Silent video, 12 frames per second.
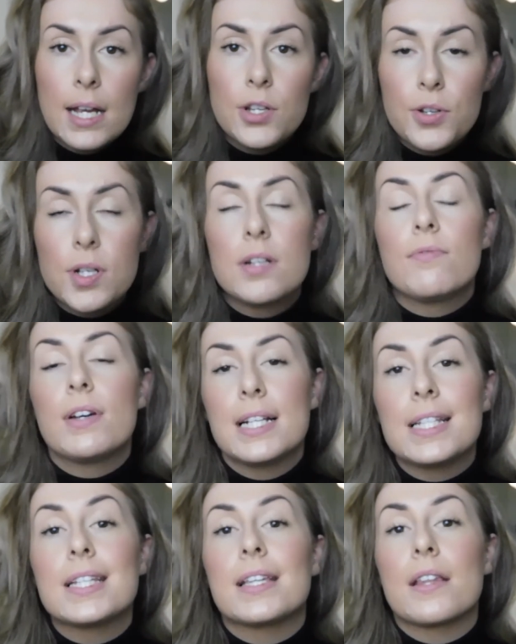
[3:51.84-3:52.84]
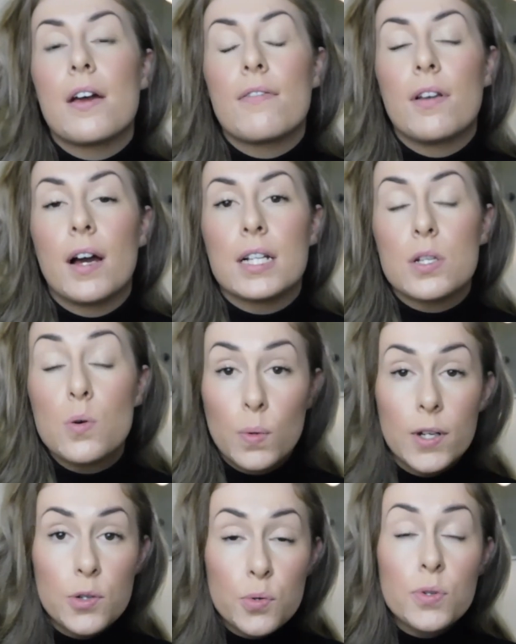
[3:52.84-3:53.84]
you can really see that they've lined. Oh
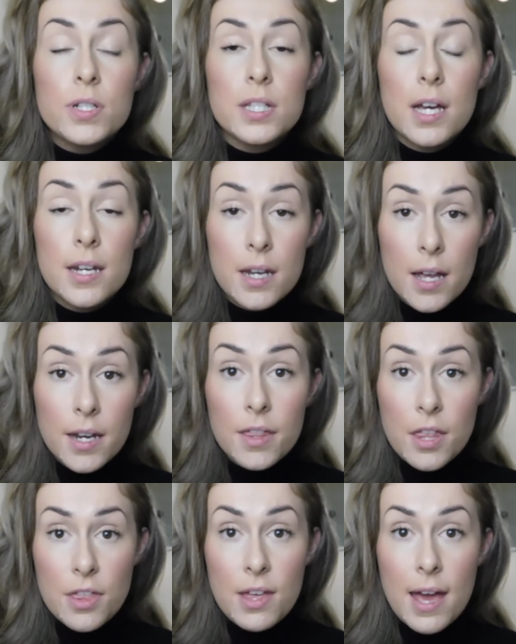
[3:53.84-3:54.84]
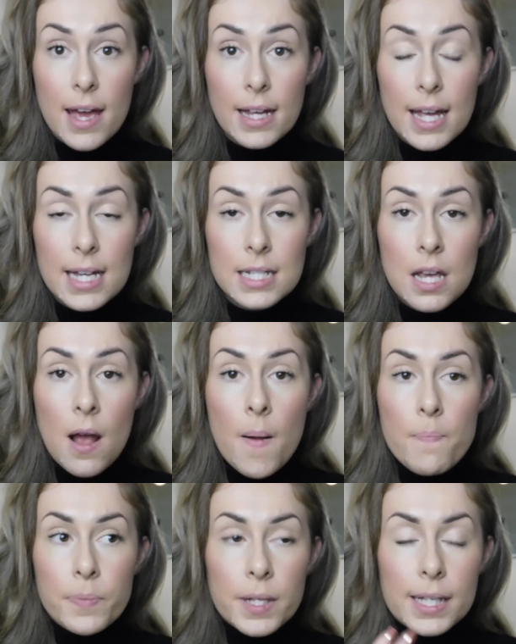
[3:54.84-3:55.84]
and, also, and another thing is
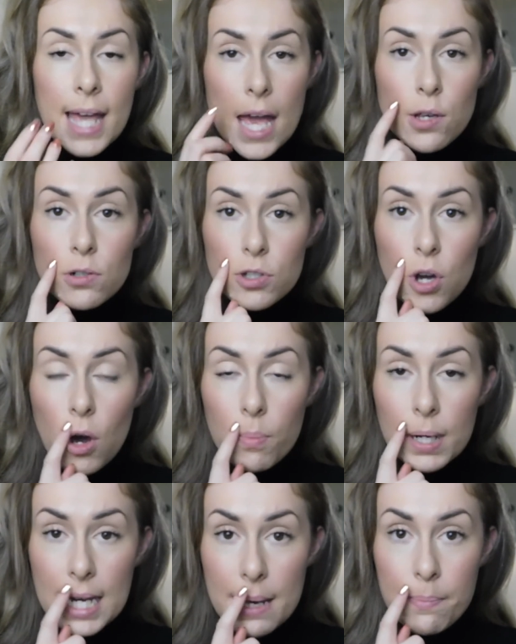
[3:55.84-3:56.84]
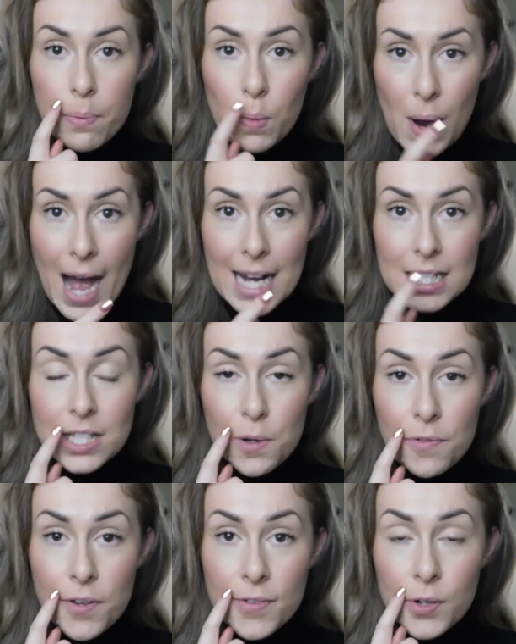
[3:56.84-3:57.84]
get your top lip wax so
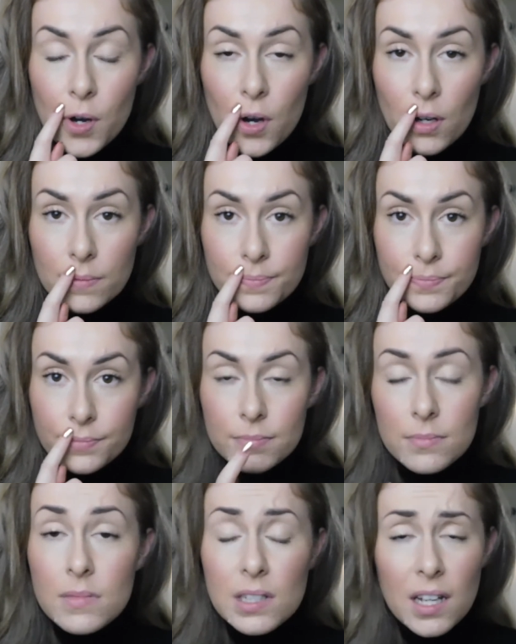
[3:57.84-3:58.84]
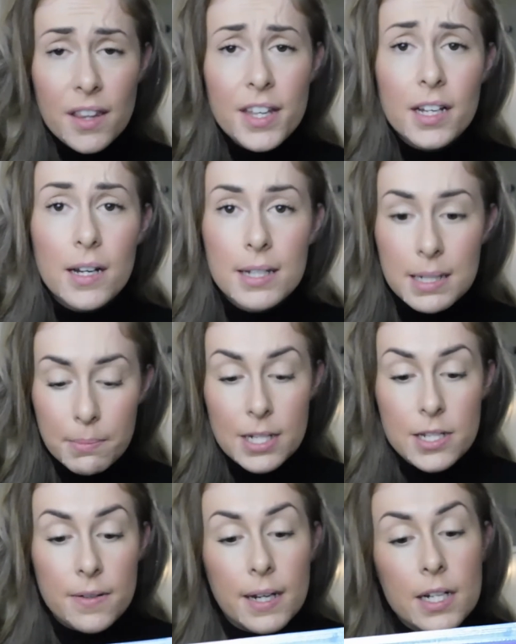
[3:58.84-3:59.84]
if you've got I think I need mine
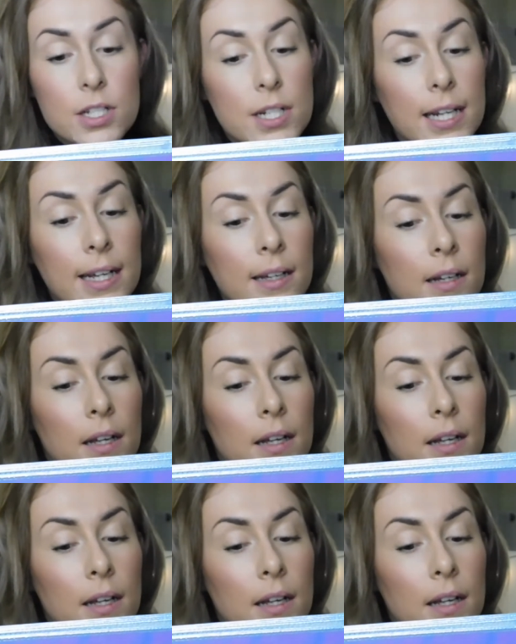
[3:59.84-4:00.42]
doing actually.